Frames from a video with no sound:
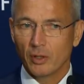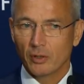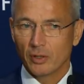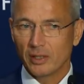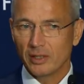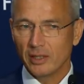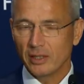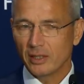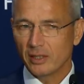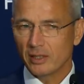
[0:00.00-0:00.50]

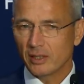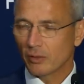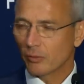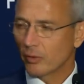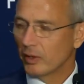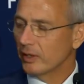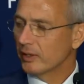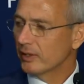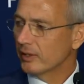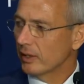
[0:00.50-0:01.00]
I think it's a
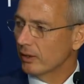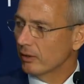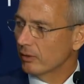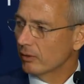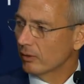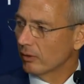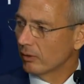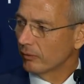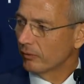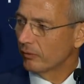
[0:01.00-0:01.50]
great set
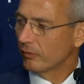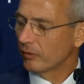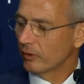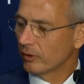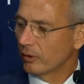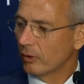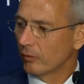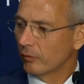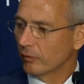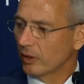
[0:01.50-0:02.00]
of,
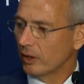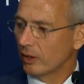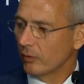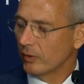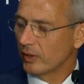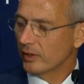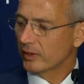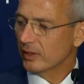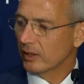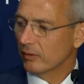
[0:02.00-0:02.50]
uh, of key
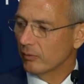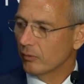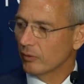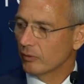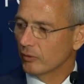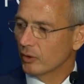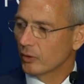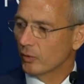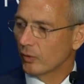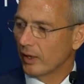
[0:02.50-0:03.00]
risks that we
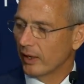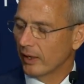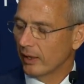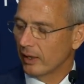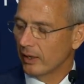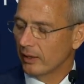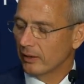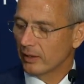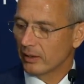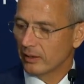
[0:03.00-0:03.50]
wanted to
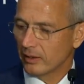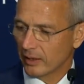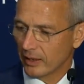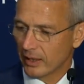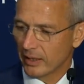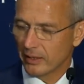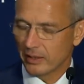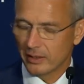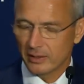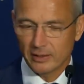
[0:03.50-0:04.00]
highlight. And
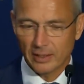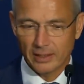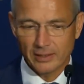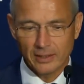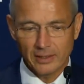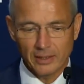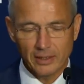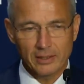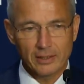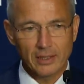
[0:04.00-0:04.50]
again, it's, I
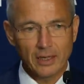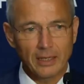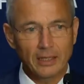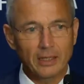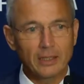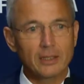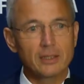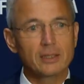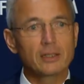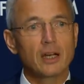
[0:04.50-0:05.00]
think it's
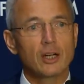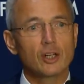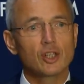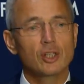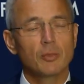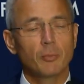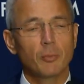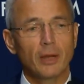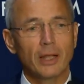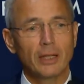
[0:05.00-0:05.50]
like a
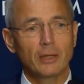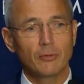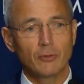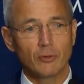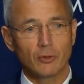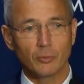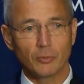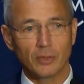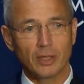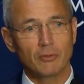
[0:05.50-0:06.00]
discussion
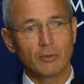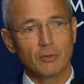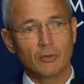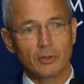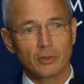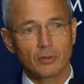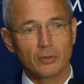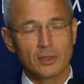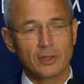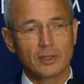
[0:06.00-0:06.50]
platform that we
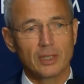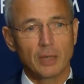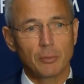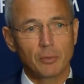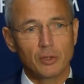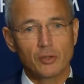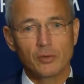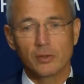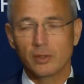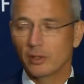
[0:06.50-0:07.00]
want to
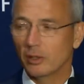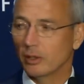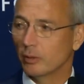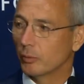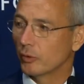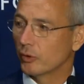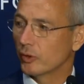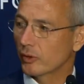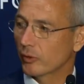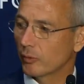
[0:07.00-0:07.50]
establish with the
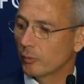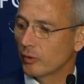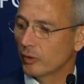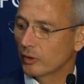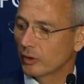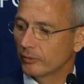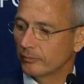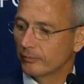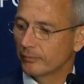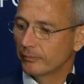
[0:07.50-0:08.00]
Global Risk Report.